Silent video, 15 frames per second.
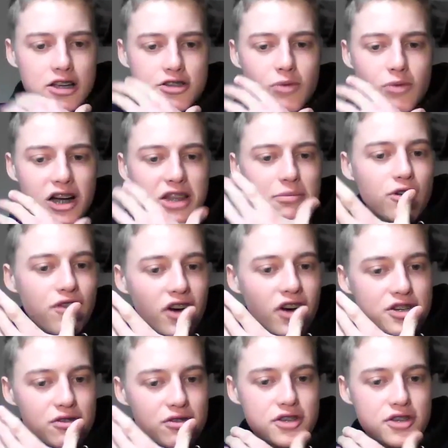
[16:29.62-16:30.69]
So where can people
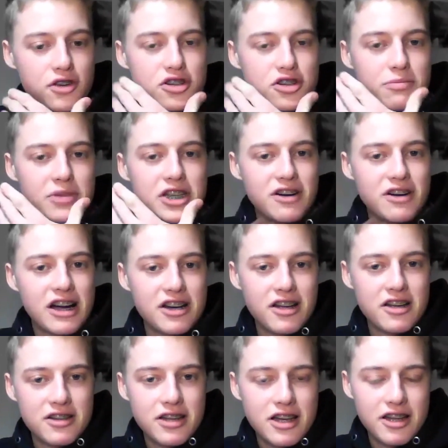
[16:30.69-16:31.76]
find you on social
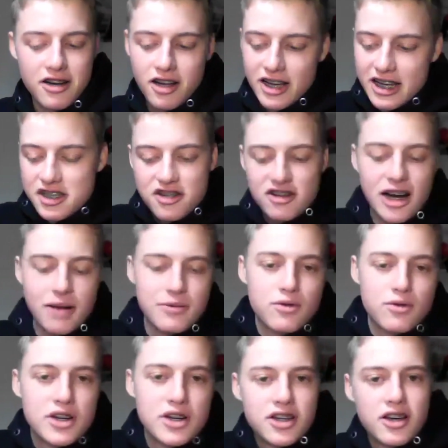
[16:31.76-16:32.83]
media and like Instagram,
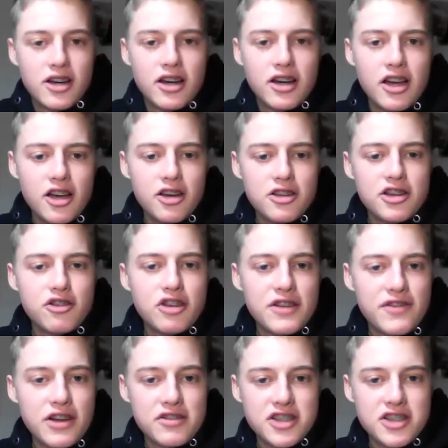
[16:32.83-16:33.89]
Twitter? And you got
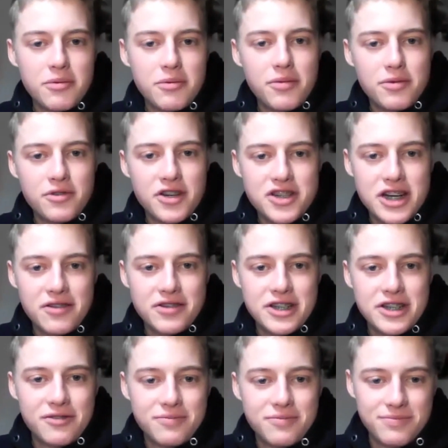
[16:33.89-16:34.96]
anything else coming up you want to shout
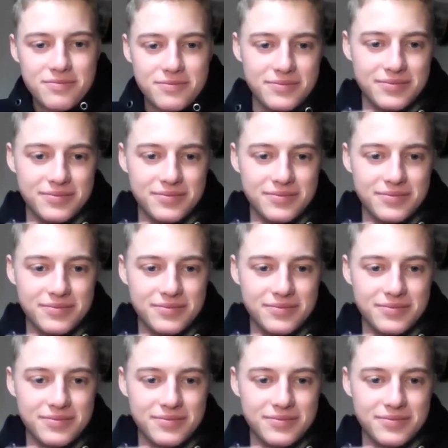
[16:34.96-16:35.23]
out?